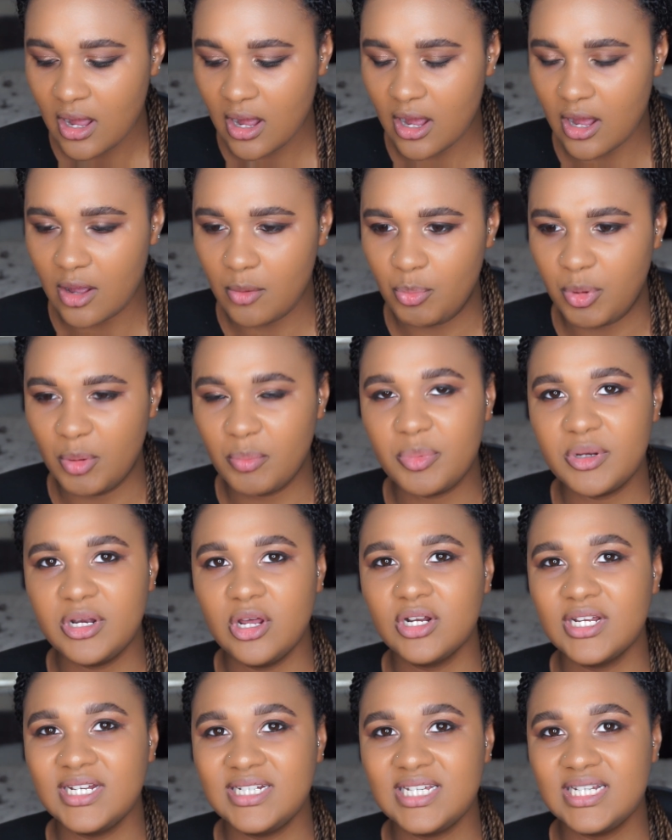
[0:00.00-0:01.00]
but
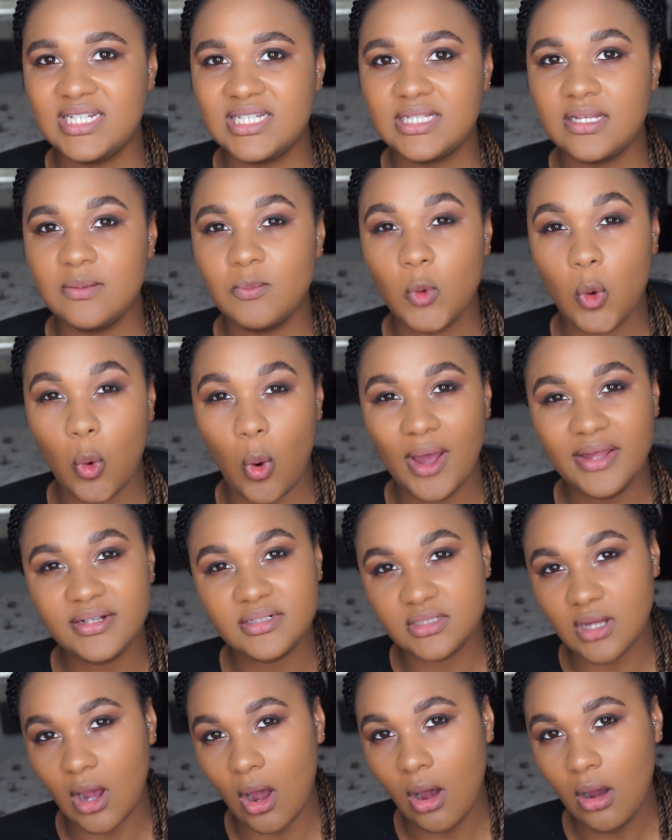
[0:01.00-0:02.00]
banana did seem
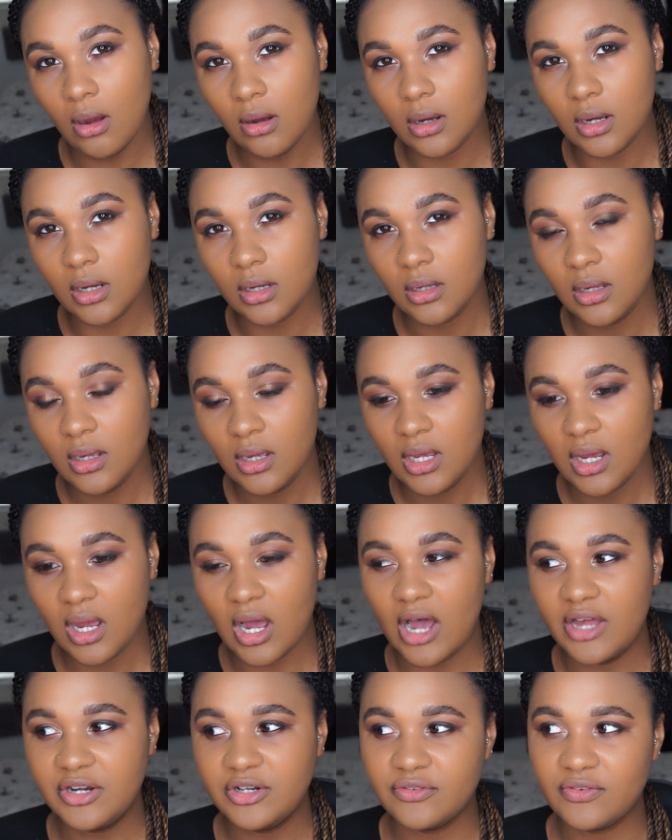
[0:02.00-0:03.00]
quite dark,
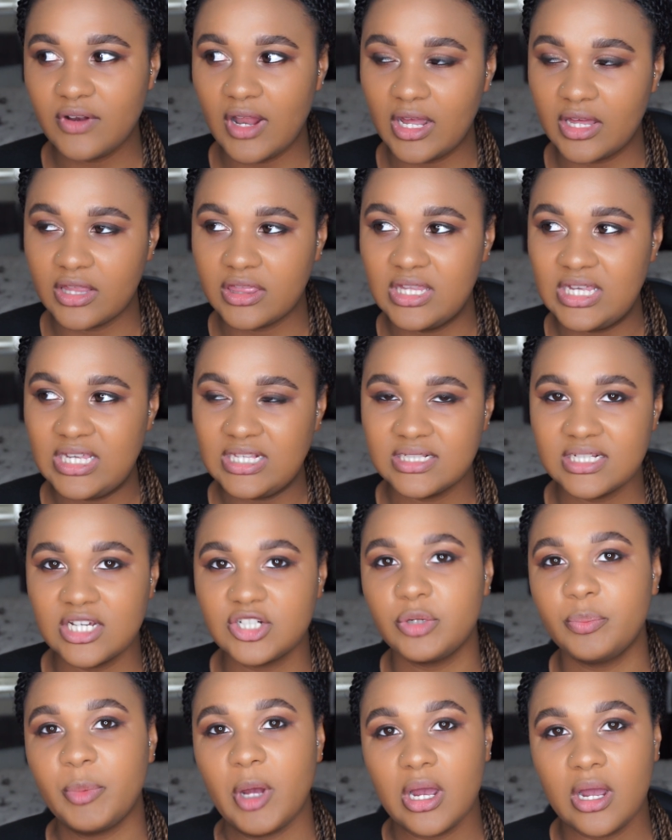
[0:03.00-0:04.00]
kind of like the
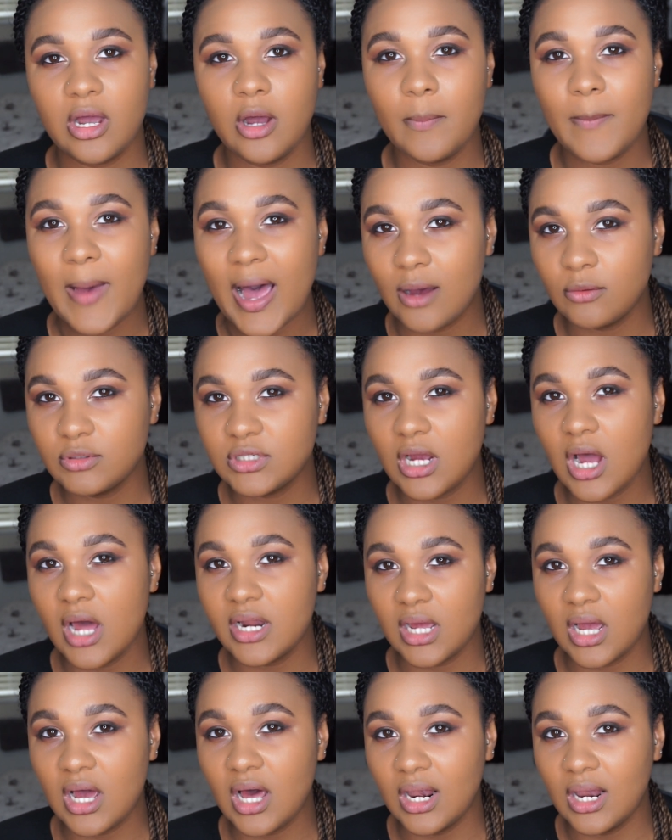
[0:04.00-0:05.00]
Sacha Buttercup powder kind
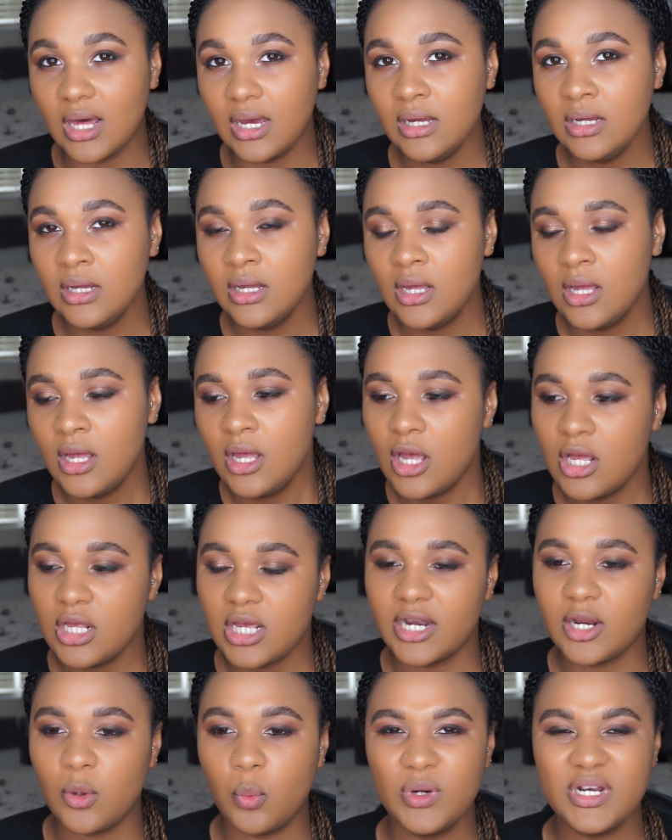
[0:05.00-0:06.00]
of colour,
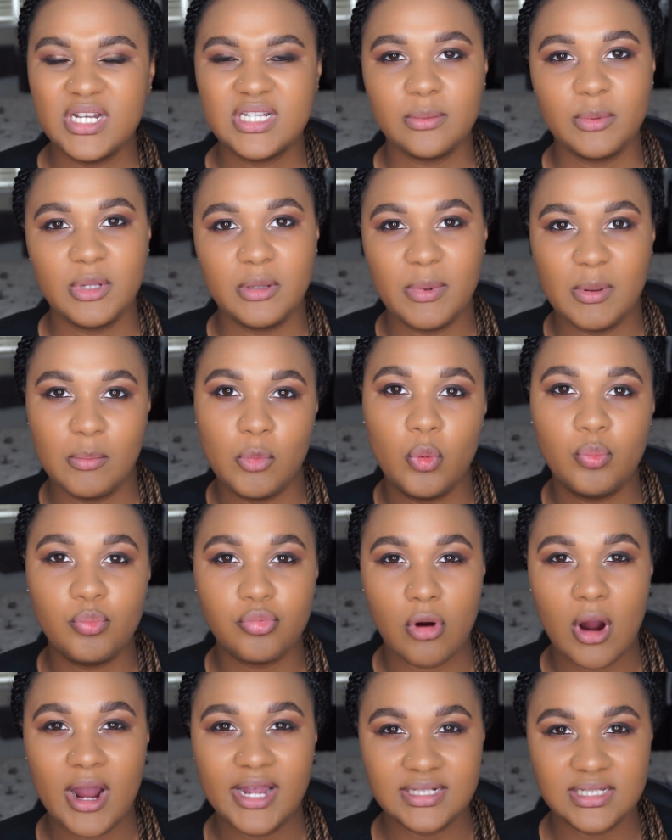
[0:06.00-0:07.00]
and I wanted something a bit more
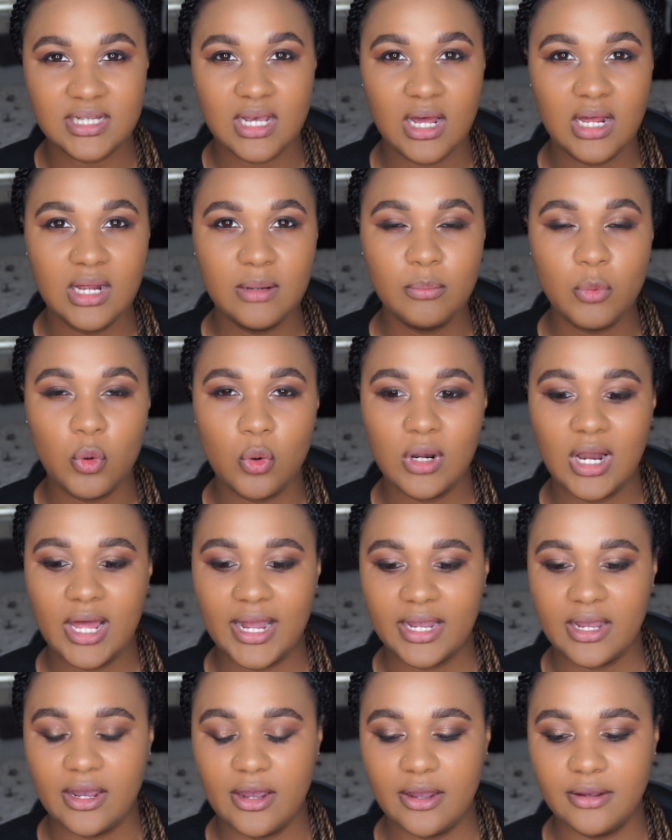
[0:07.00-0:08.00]
brighter, more
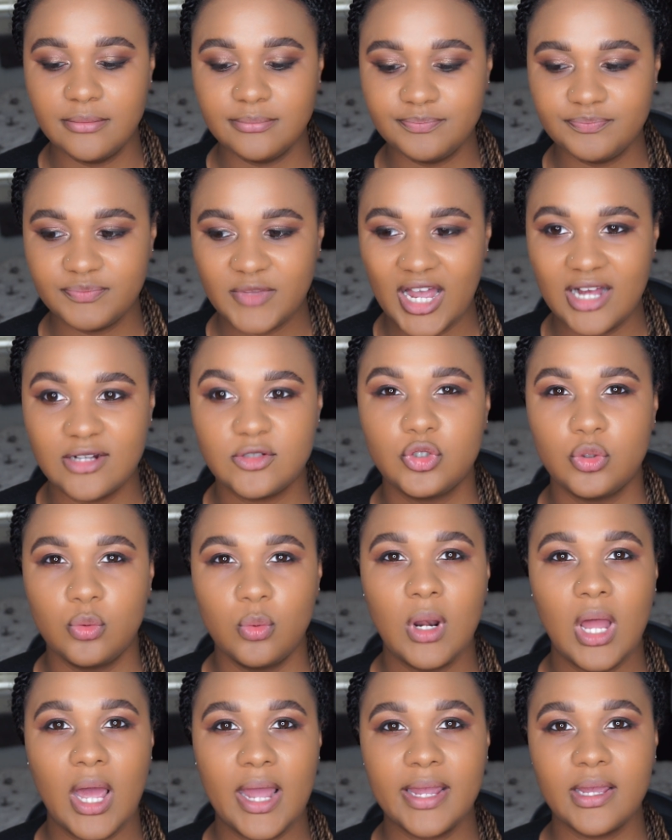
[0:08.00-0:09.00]
like actual
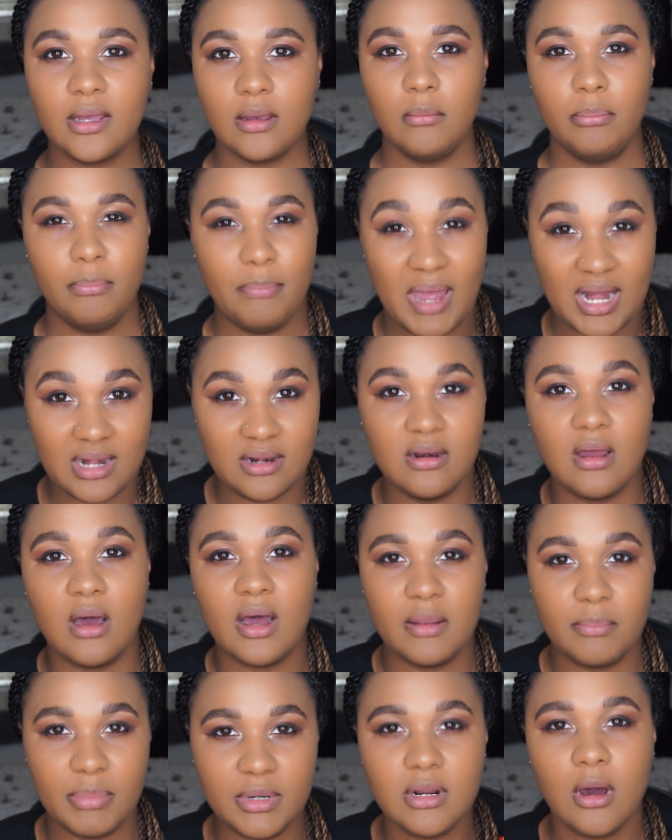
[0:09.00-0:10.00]
like
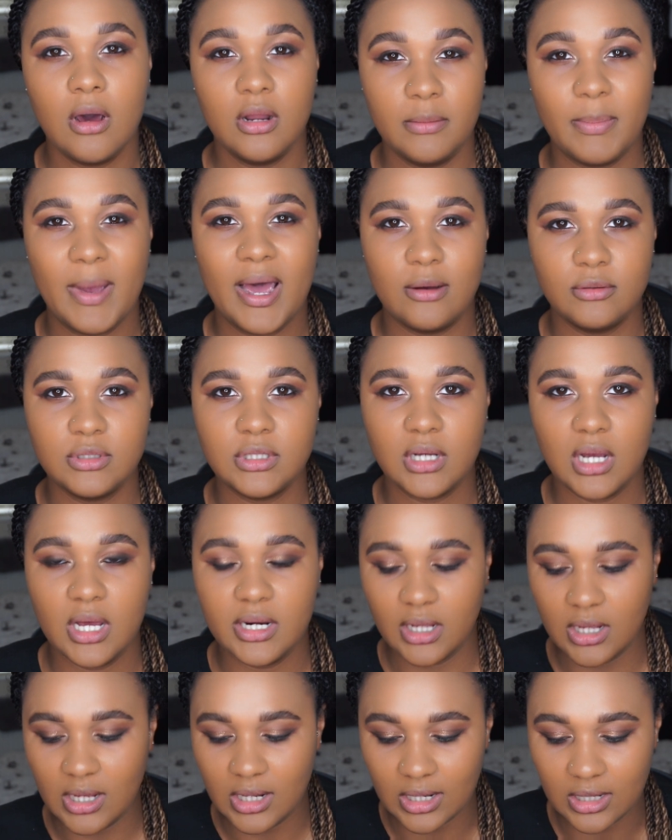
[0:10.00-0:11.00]
banana powder kind
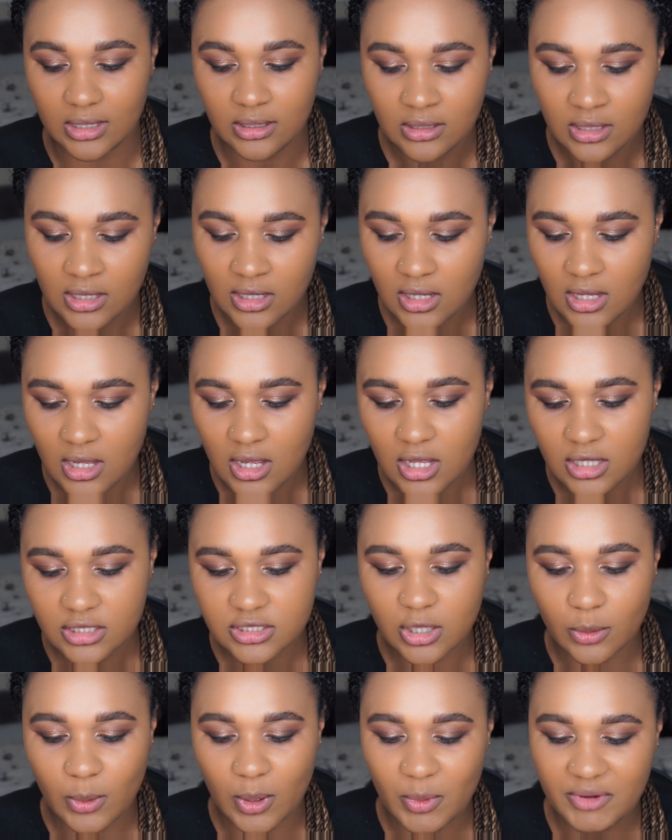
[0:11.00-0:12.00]
of colour.
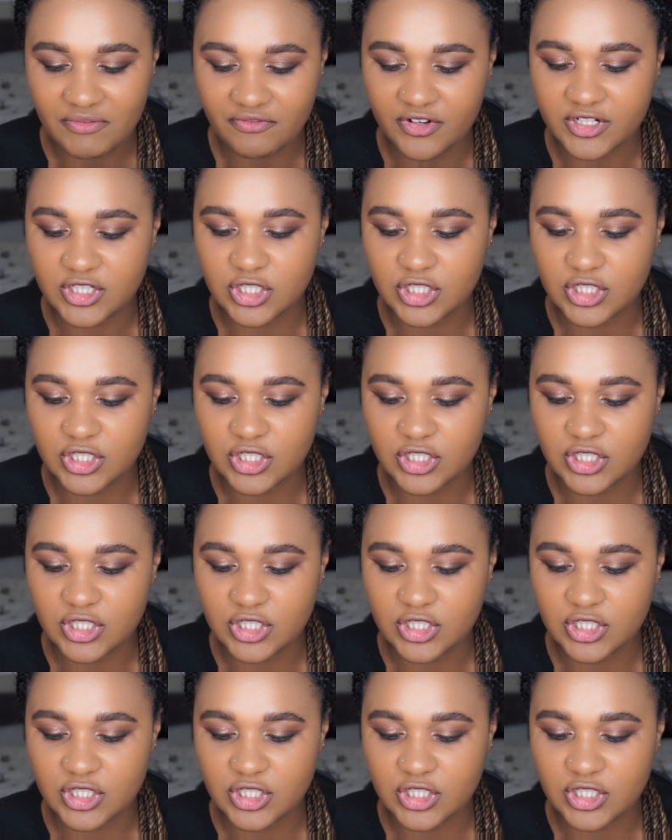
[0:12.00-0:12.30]
So I went for